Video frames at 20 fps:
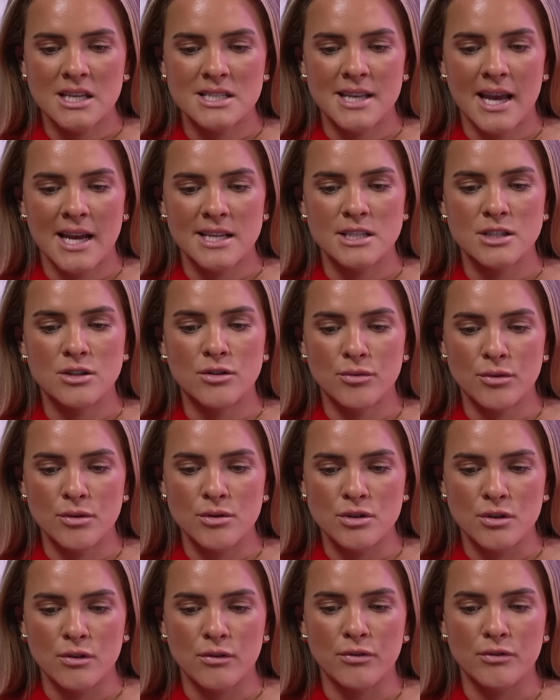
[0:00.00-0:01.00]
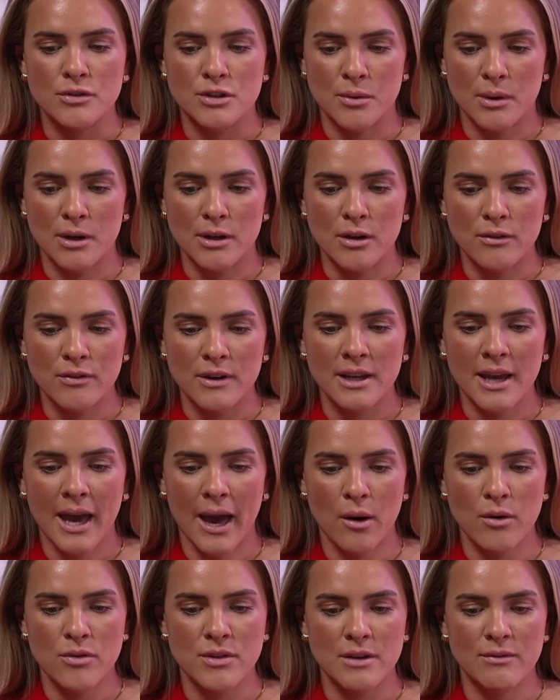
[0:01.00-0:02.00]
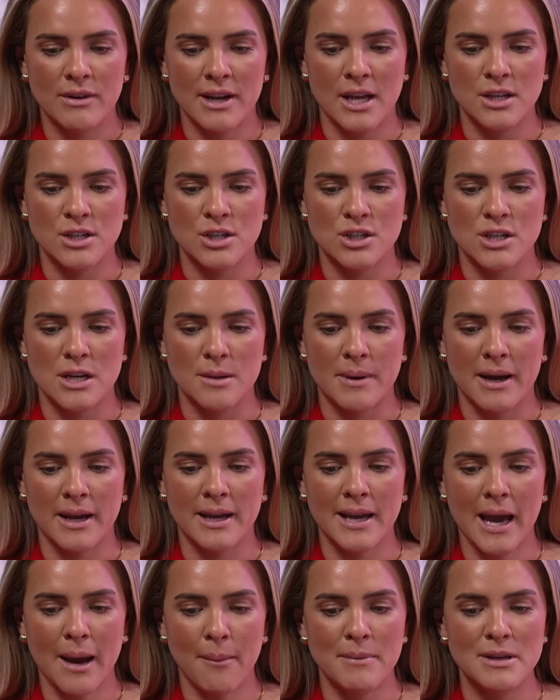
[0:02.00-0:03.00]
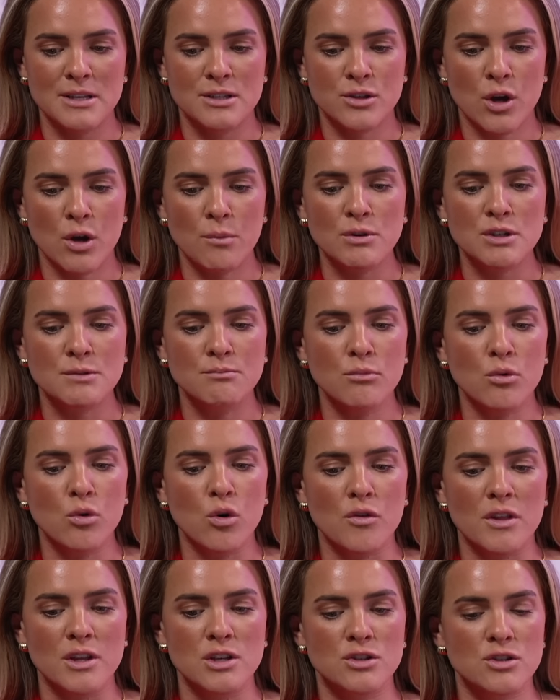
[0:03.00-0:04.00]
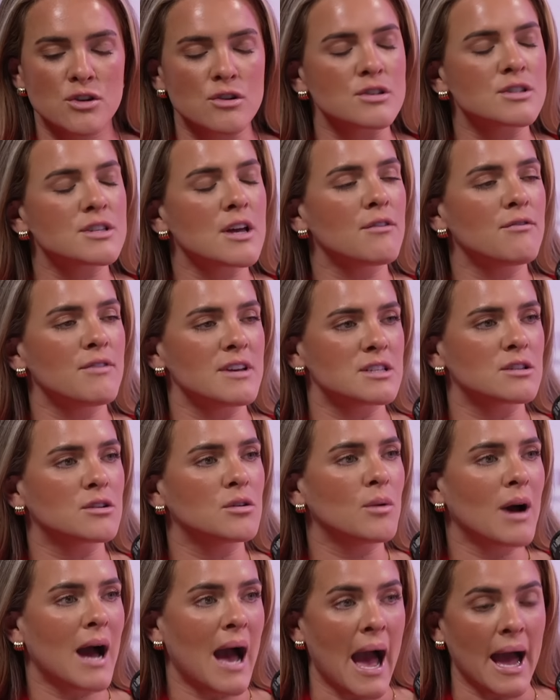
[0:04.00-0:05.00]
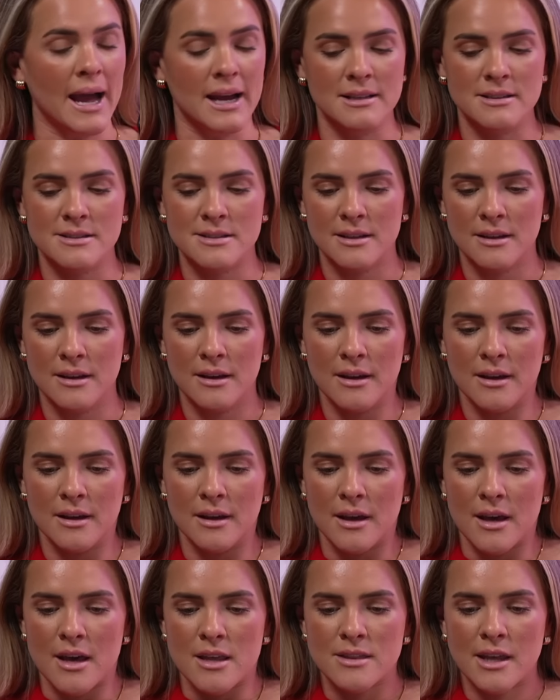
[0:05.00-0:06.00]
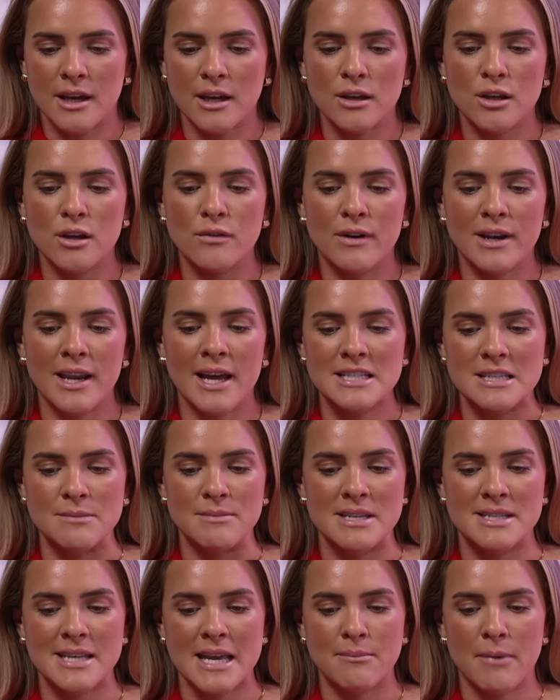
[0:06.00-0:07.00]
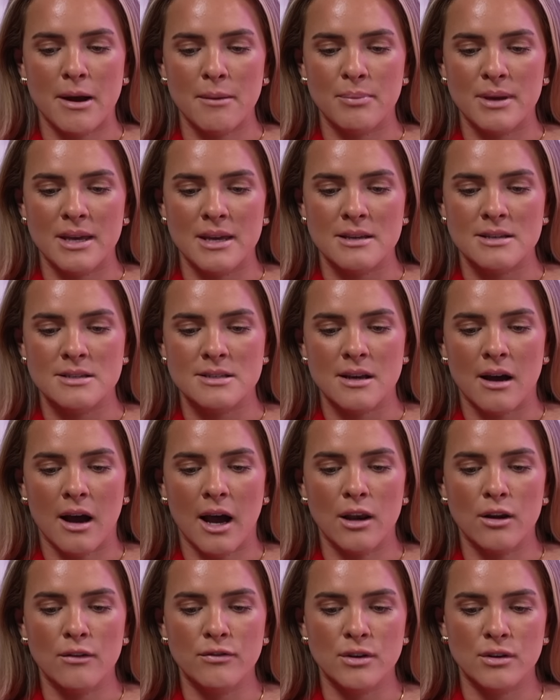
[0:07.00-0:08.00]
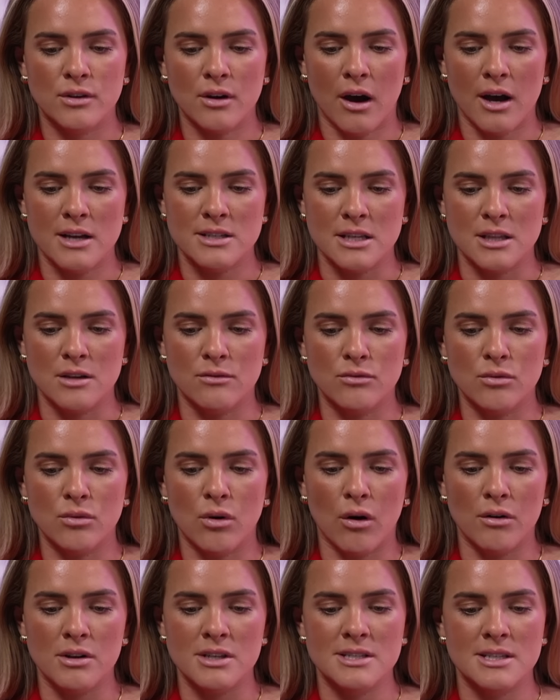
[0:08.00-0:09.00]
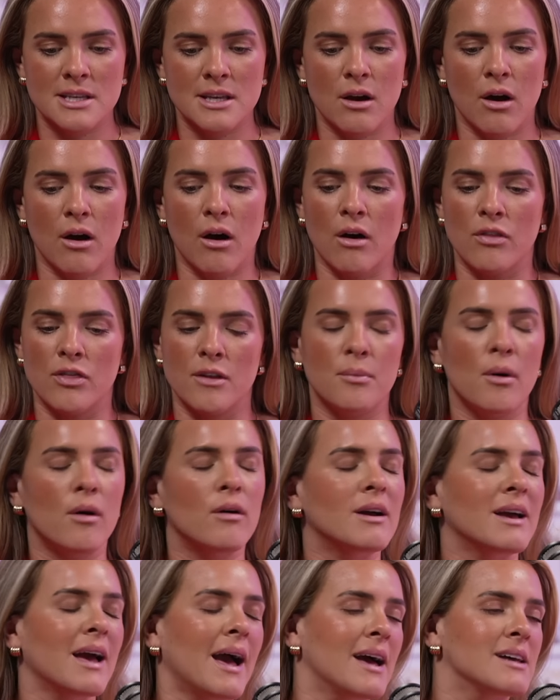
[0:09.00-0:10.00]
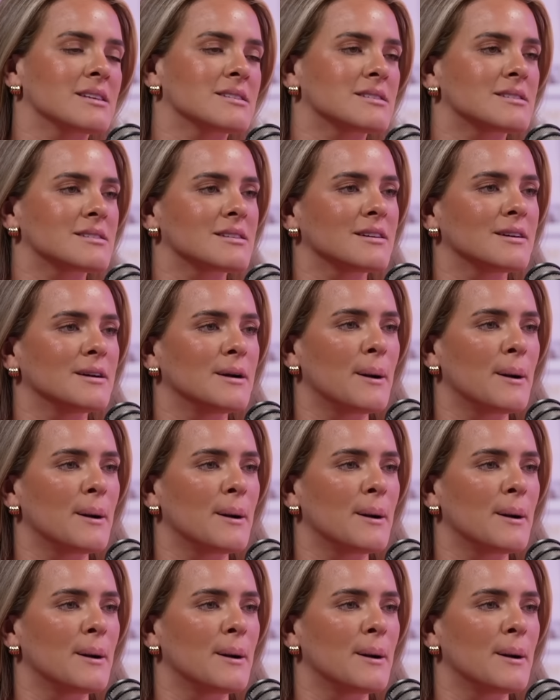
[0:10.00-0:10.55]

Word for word: sex is crucial to a loving, healthy relationship and can be so much more than just a physical act. Thank you for letting me say my piece. I love you guys and the raw honesty on the podcast.